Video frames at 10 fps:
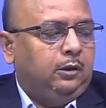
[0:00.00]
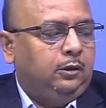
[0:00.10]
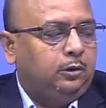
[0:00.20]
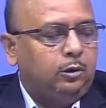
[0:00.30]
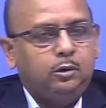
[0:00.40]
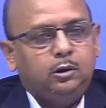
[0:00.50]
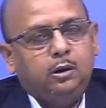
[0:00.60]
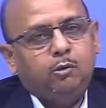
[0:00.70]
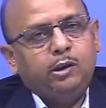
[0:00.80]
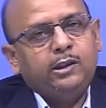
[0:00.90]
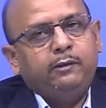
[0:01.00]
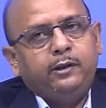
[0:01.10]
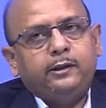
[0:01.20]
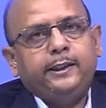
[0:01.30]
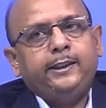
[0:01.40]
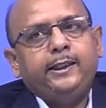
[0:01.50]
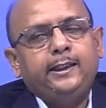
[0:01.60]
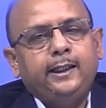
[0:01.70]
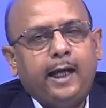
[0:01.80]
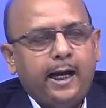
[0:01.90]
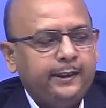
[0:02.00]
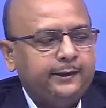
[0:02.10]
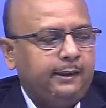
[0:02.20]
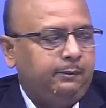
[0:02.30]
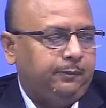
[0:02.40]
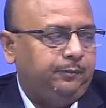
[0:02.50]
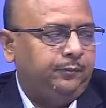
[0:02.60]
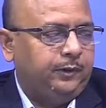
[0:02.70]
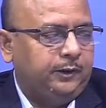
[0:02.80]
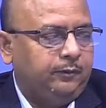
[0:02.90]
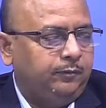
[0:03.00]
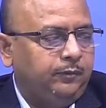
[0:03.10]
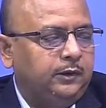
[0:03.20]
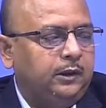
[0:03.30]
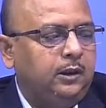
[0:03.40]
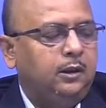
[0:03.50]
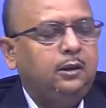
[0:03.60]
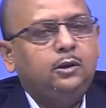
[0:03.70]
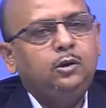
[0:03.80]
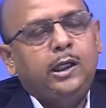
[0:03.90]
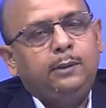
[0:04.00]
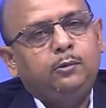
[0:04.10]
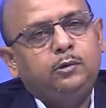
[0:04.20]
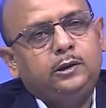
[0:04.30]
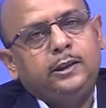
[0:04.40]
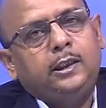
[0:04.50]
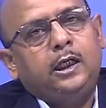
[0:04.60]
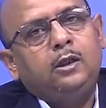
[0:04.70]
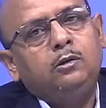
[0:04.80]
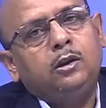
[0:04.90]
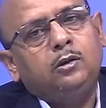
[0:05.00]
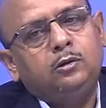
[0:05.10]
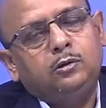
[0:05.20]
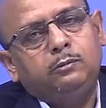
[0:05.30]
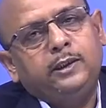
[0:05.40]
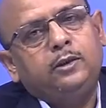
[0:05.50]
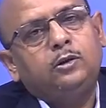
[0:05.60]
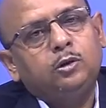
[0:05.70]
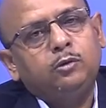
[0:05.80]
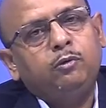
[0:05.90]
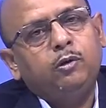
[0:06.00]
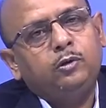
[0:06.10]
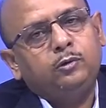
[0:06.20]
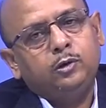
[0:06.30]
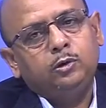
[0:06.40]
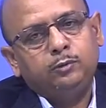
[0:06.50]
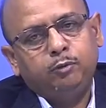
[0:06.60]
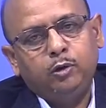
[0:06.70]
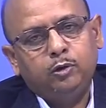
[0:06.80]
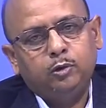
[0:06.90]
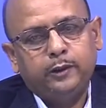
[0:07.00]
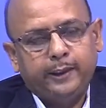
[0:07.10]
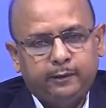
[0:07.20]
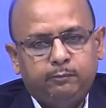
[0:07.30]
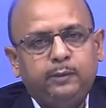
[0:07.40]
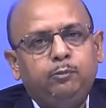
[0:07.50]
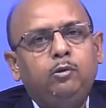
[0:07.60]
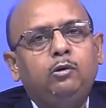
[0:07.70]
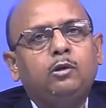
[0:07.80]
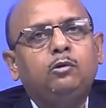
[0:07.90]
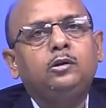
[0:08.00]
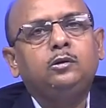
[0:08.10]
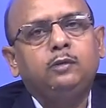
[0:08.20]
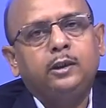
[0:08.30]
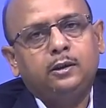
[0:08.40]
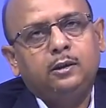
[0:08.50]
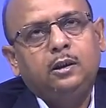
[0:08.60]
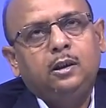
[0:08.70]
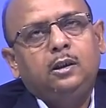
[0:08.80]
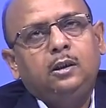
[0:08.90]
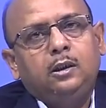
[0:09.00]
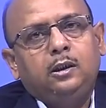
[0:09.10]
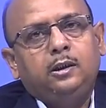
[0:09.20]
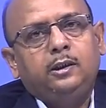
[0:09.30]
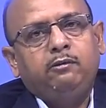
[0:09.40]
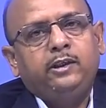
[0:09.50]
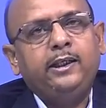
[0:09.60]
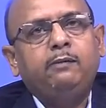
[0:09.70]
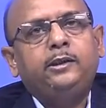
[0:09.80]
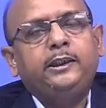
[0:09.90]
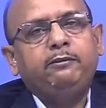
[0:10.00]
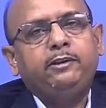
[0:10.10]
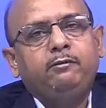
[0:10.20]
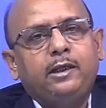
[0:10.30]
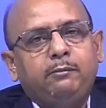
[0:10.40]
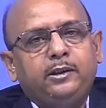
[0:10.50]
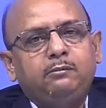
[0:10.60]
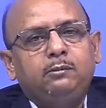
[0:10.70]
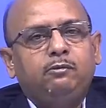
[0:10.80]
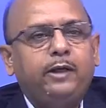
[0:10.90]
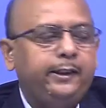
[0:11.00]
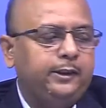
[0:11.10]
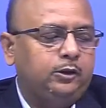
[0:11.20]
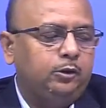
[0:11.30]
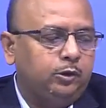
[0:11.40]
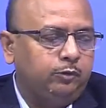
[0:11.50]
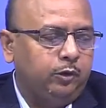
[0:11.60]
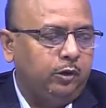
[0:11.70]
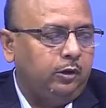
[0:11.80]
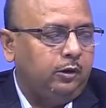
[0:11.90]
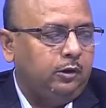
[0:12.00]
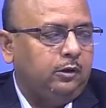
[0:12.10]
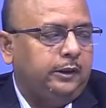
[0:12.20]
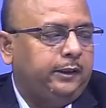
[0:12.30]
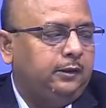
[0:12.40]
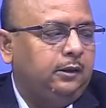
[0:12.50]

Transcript: So, whatever data has come up, okay, you have to see that how we are going to make it useful, so that people who are going to work in a very competitive environment may find it useful, right.